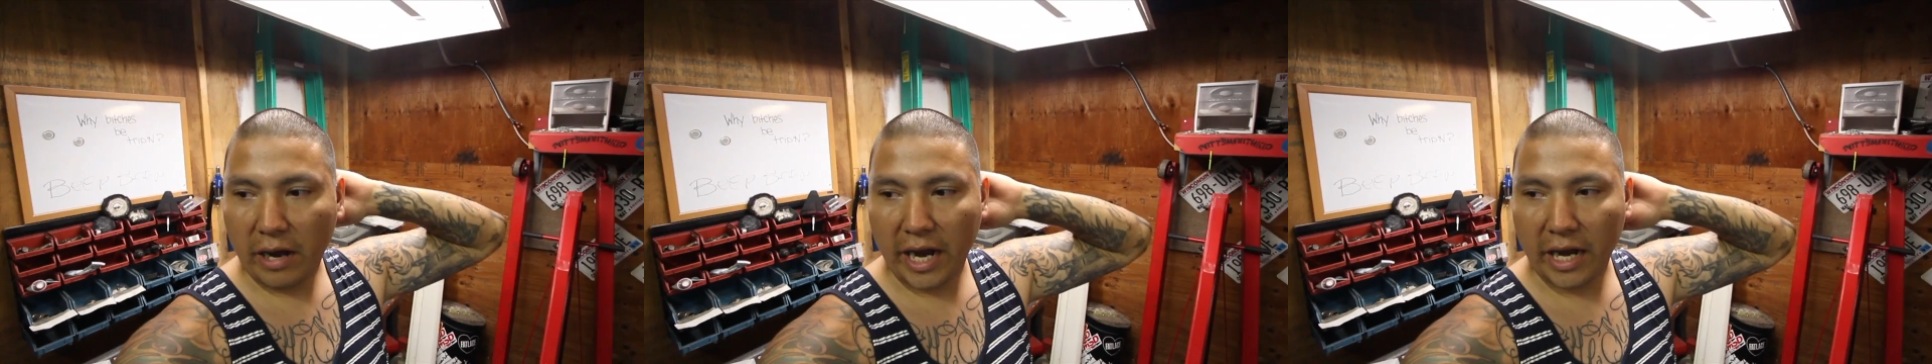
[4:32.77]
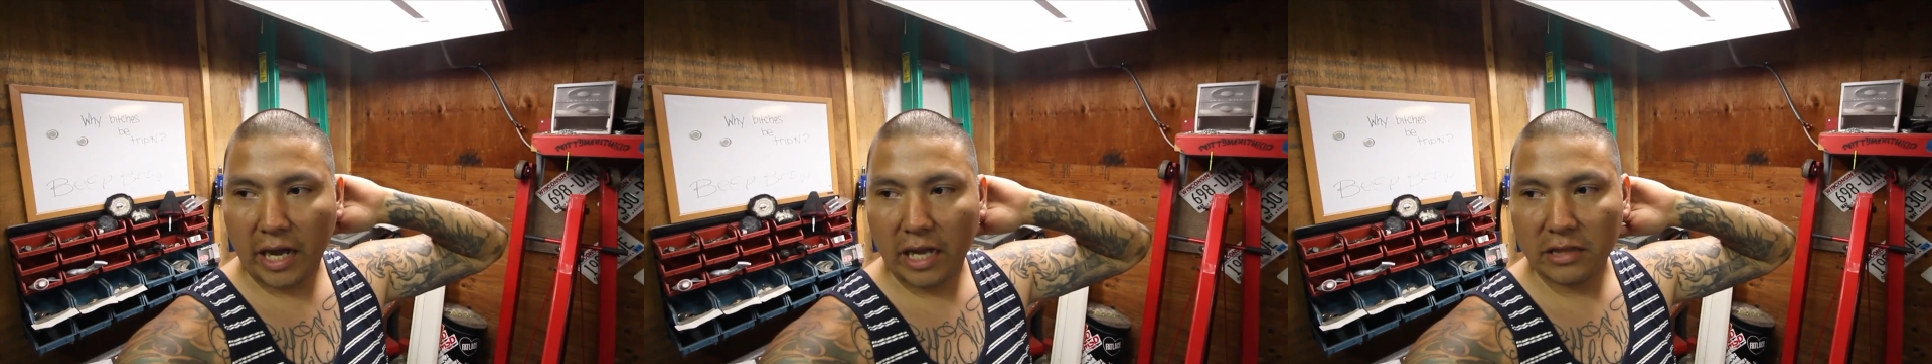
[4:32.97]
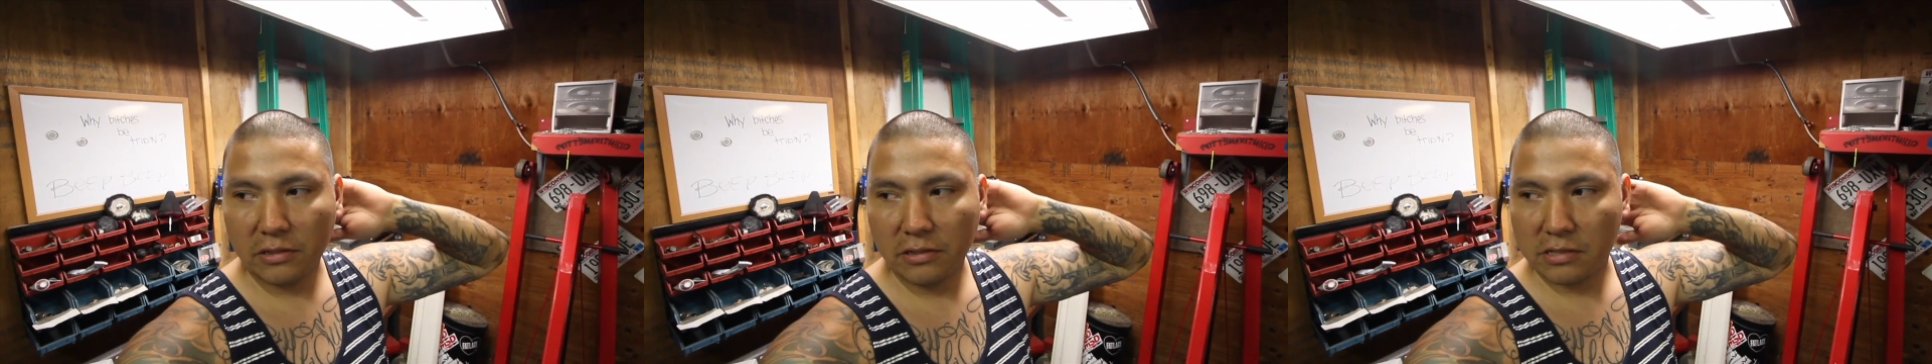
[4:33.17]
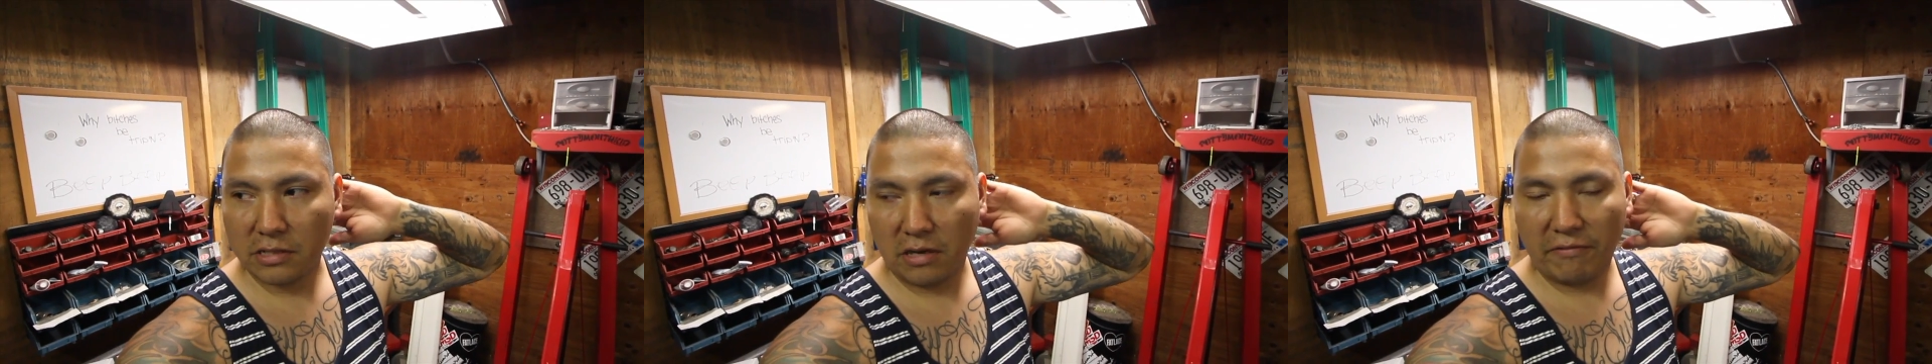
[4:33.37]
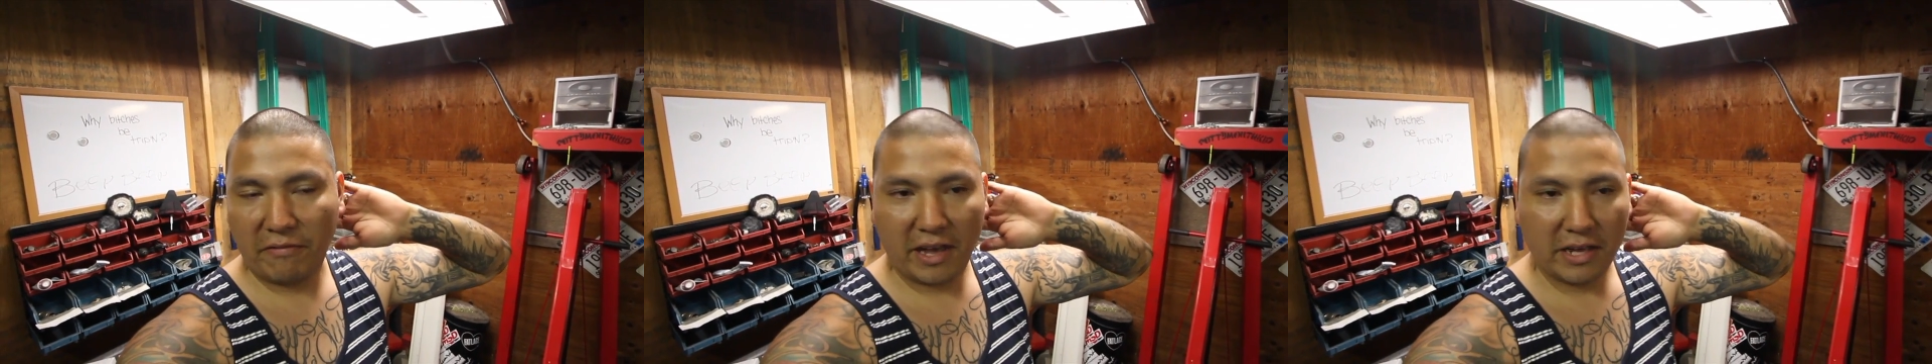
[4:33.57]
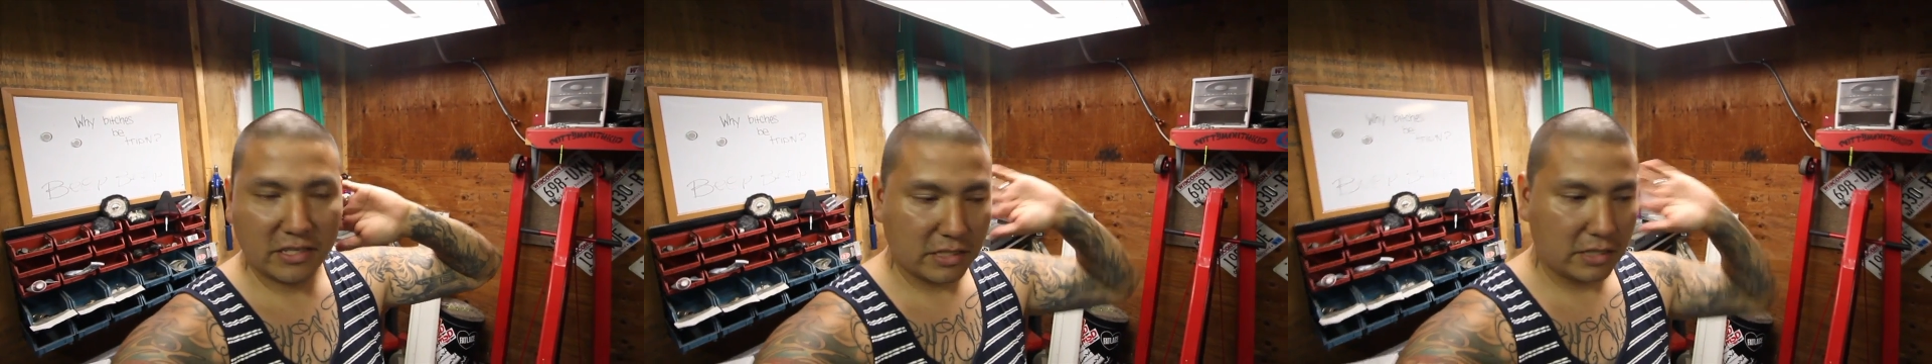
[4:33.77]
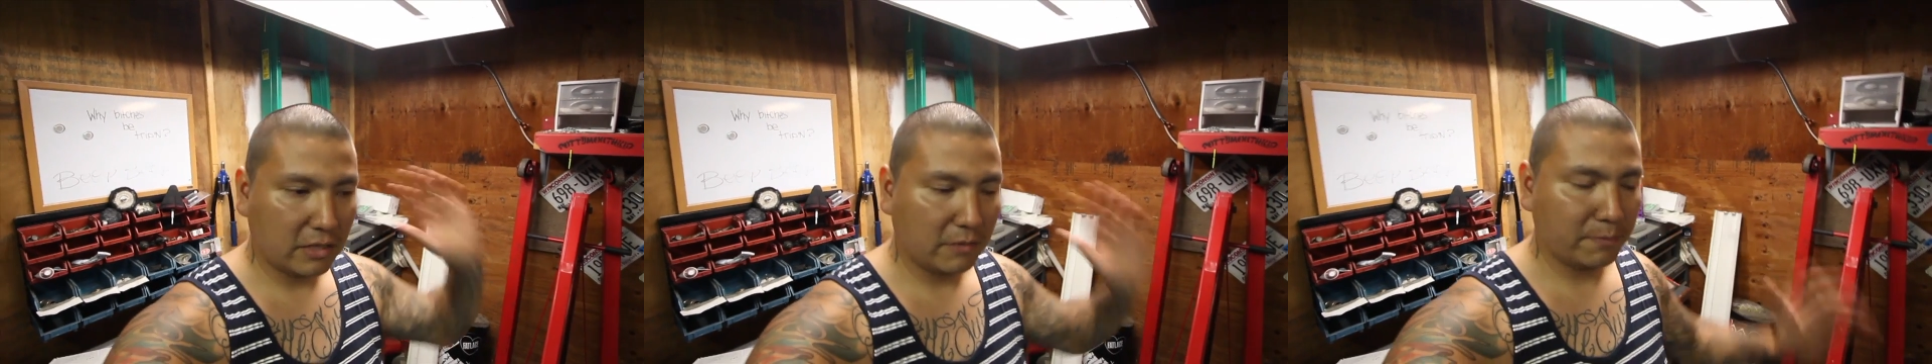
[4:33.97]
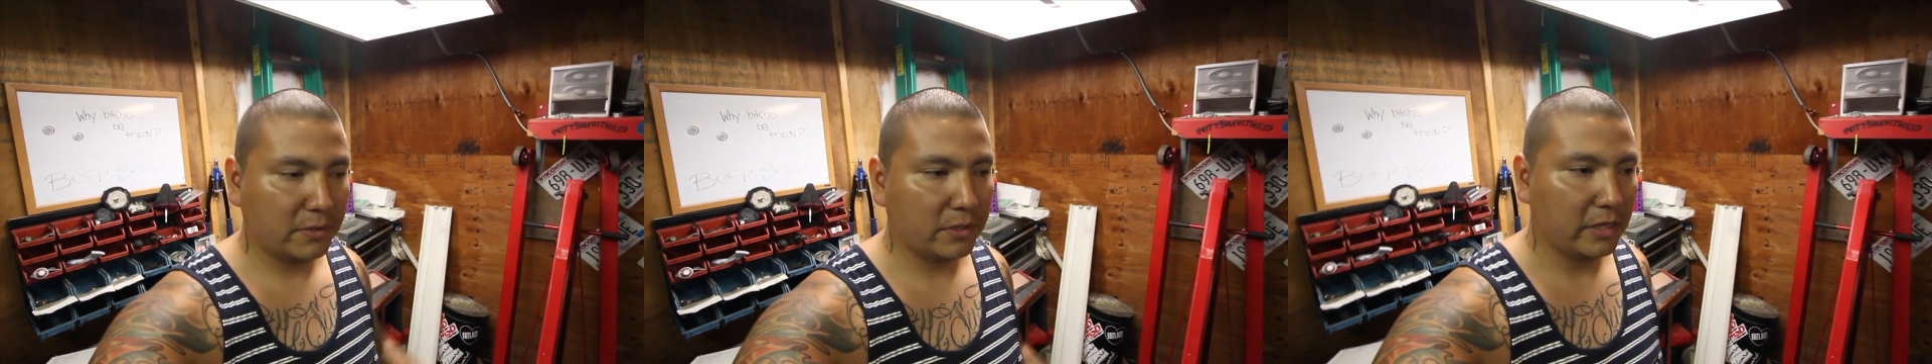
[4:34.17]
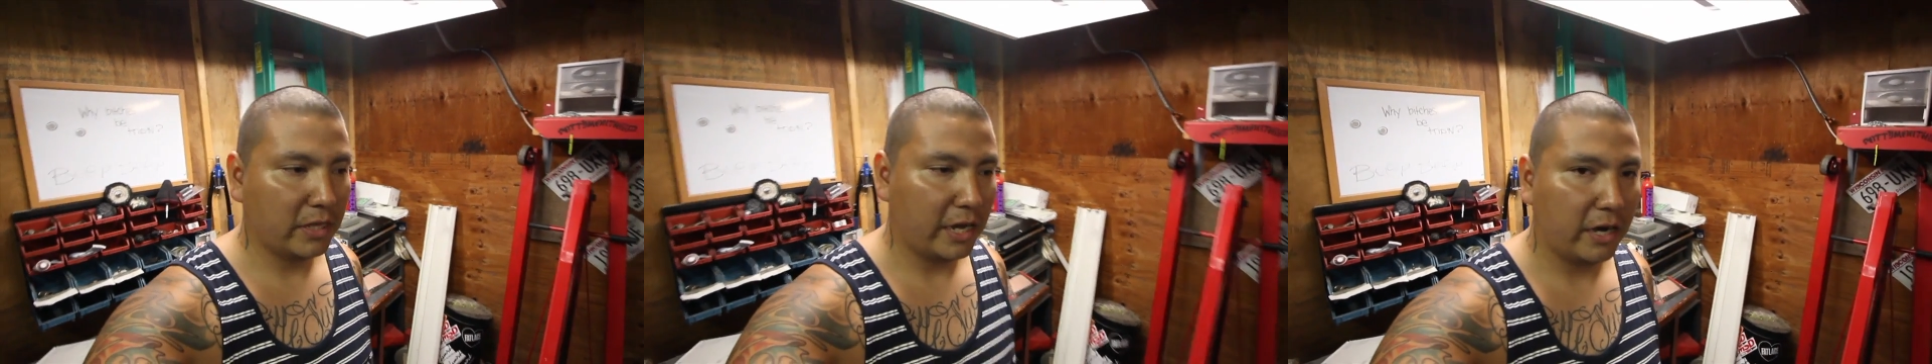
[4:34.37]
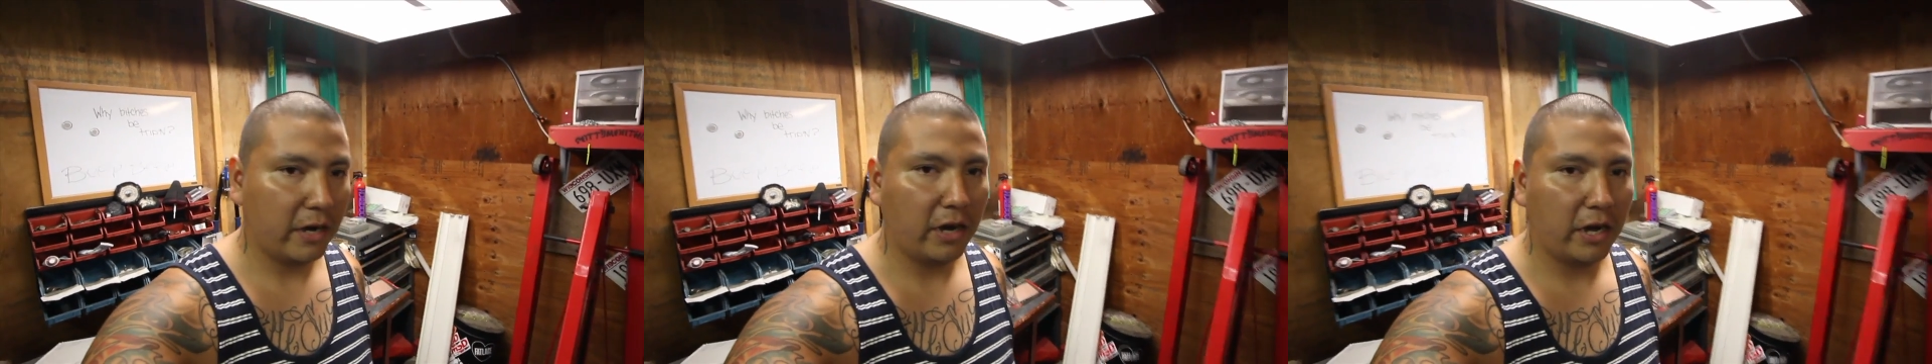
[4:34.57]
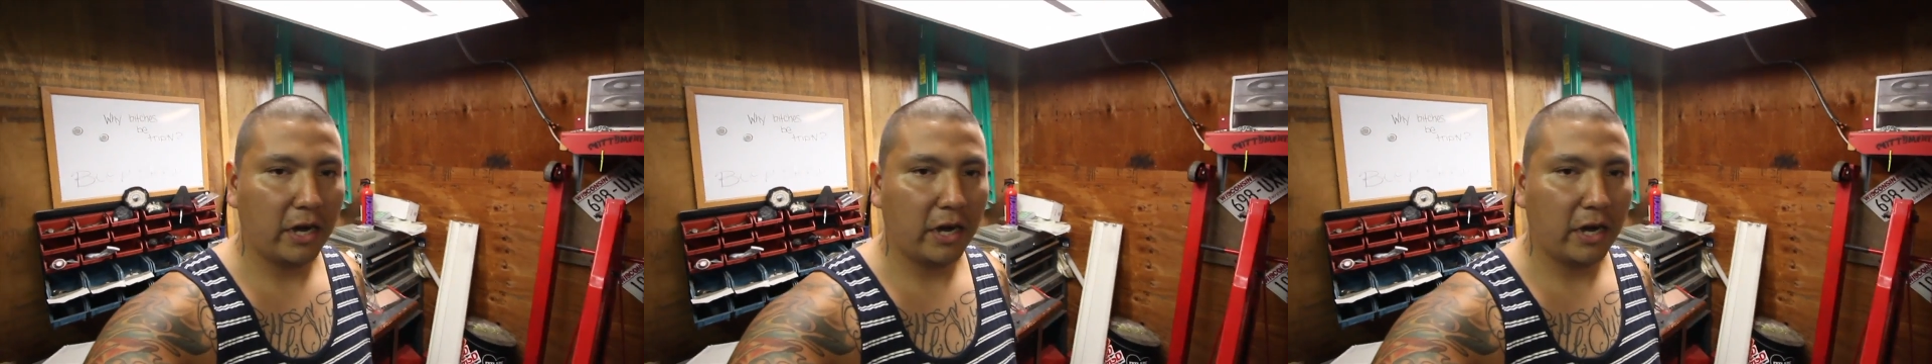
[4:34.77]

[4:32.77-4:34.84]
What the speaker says: I got those all fastened up to there,